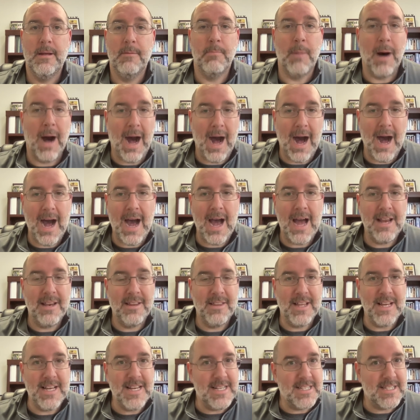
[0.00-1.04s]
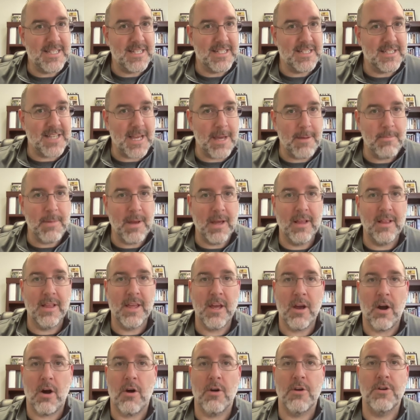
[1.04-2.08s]
Behind these seemingly
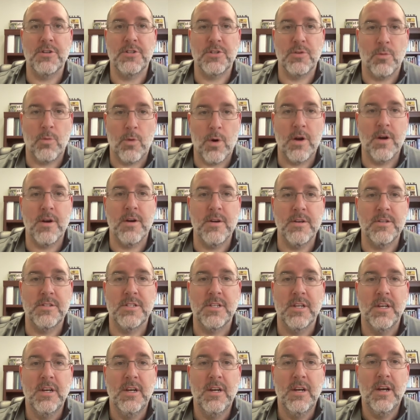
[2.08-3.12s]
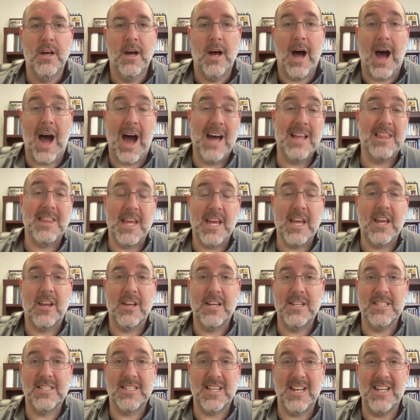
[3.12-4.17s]
harsh words, I think,
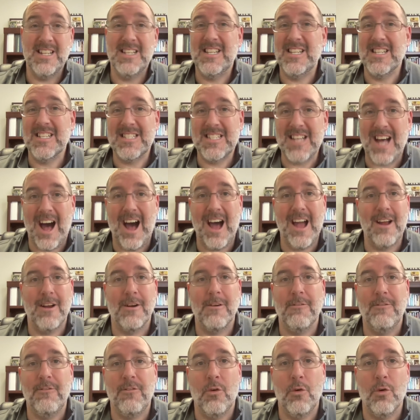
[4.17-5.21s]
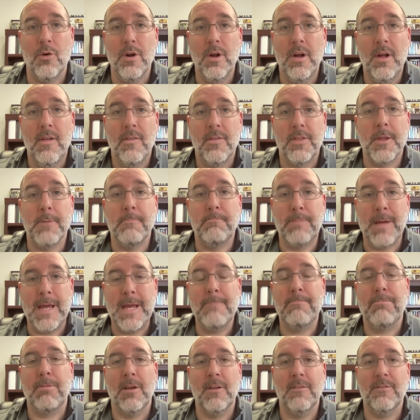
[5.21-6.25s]
is a desire for the
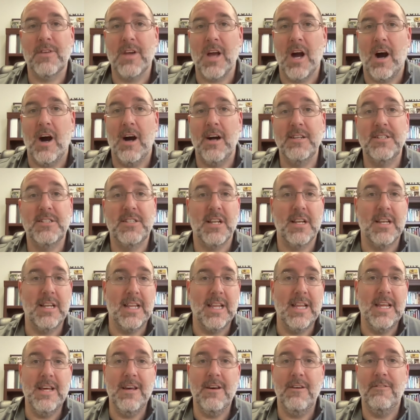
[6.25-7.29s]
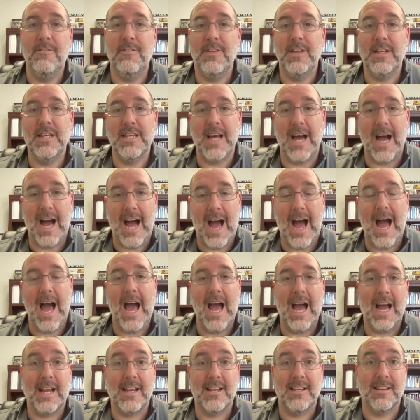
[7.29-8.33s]
people of God to live and to
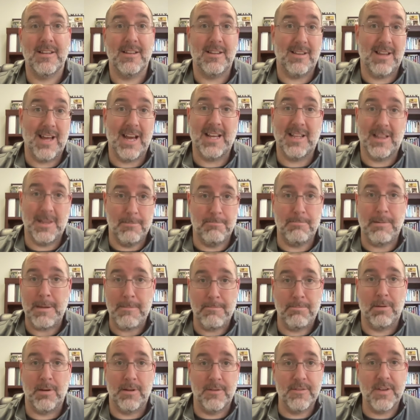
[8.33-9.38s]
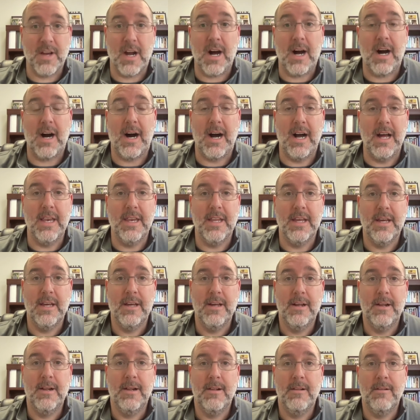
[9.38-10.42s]
act like the people of God,
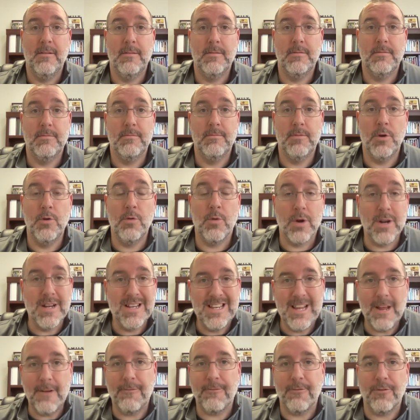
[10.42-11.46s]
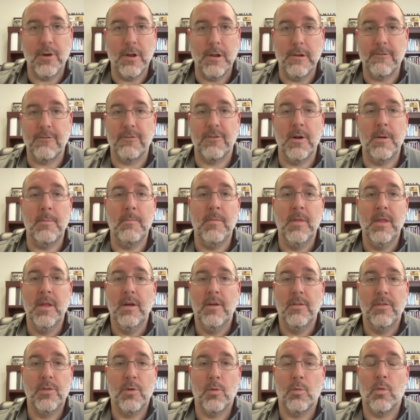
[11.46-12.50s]
who are different from
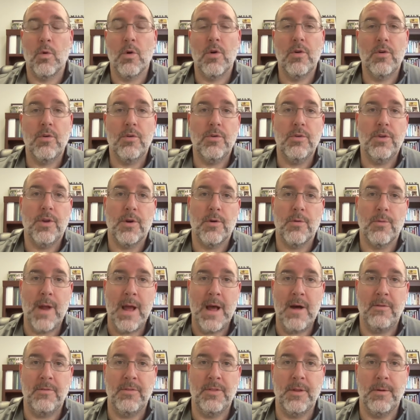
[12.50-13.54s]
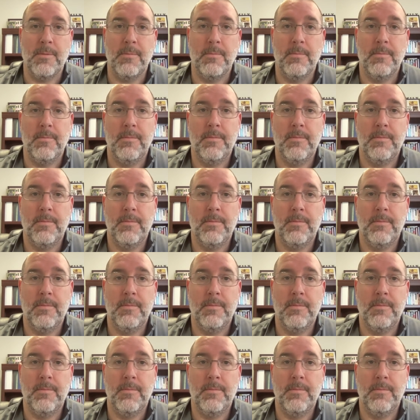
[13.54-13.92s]
the world around them.